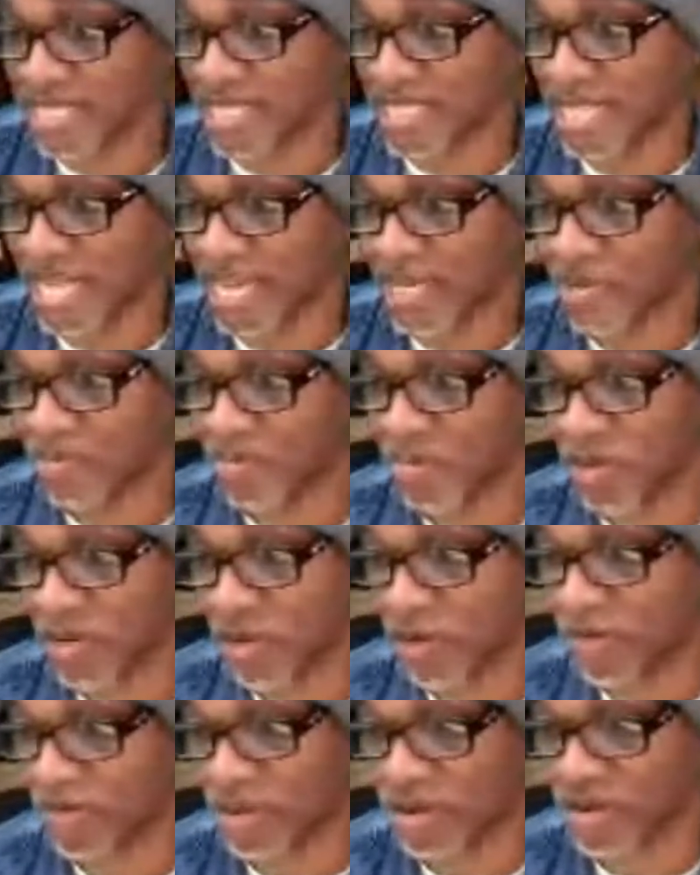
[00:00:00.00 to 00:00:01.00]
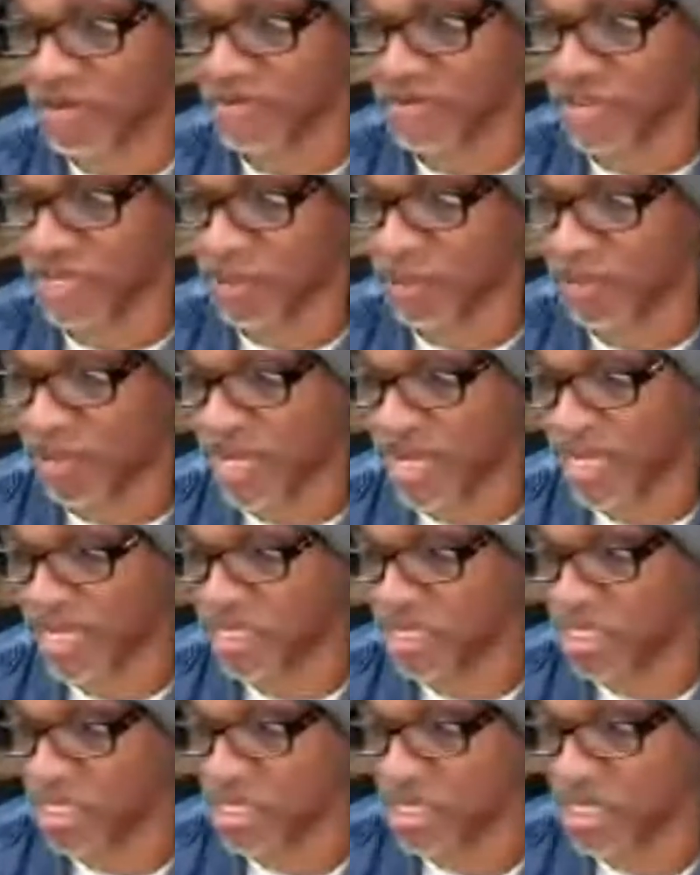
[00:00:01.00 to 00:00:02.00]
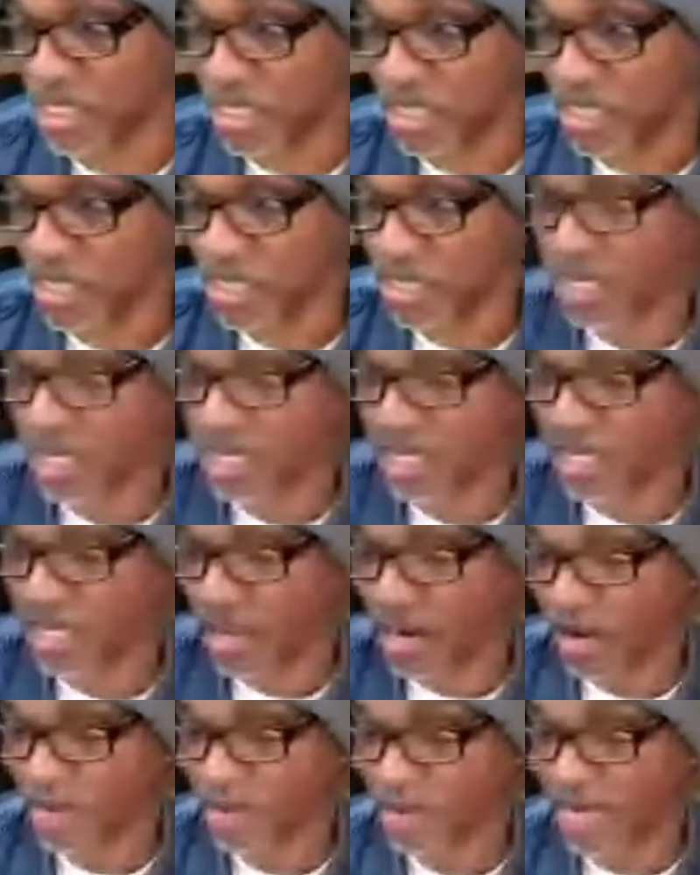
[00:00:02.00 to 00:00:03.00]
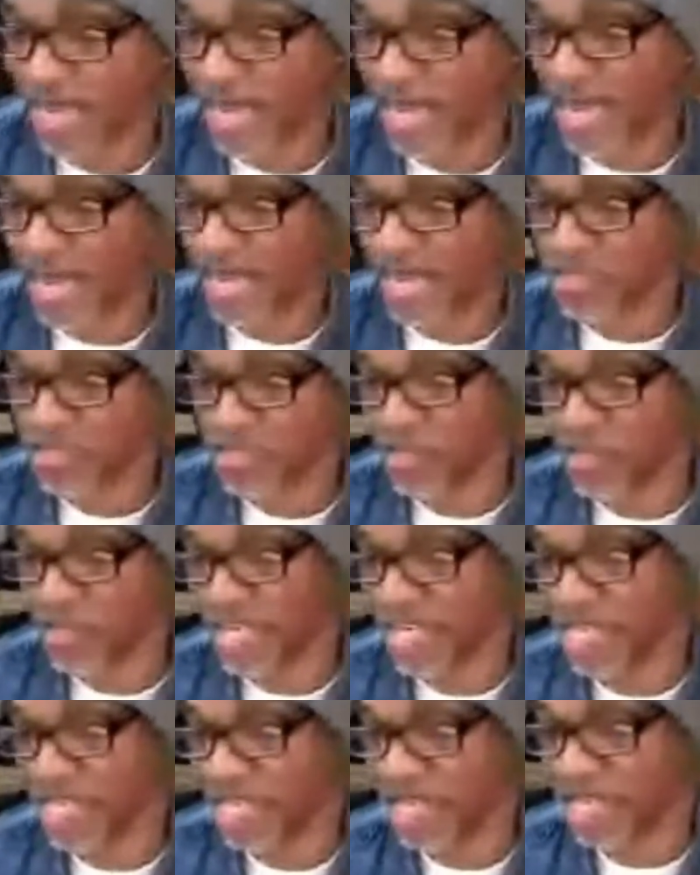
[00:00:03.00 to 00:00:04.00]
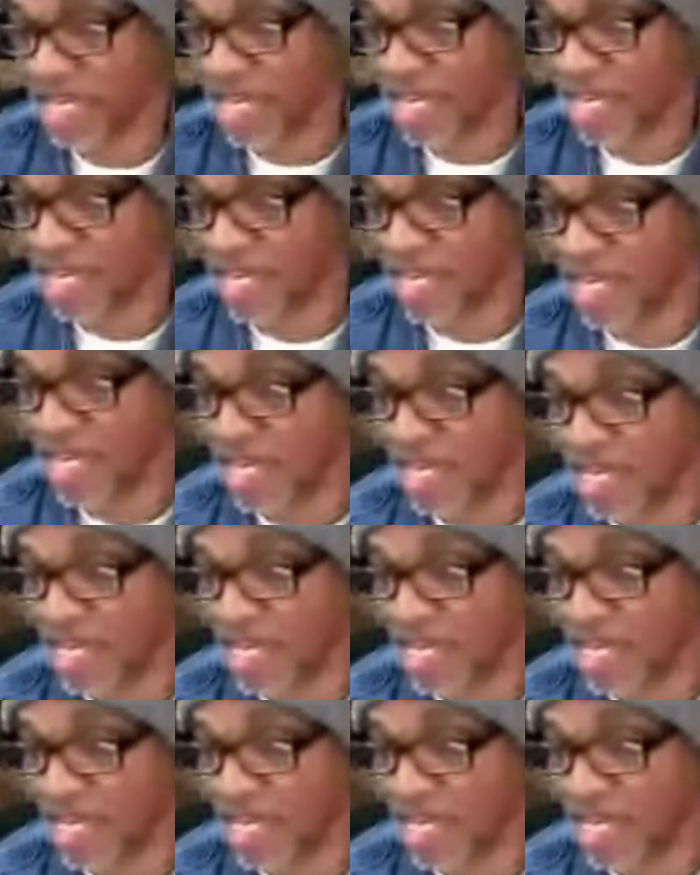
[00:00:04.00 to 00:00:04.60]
like a bird, perfect pitch, can harmonize with anything. Can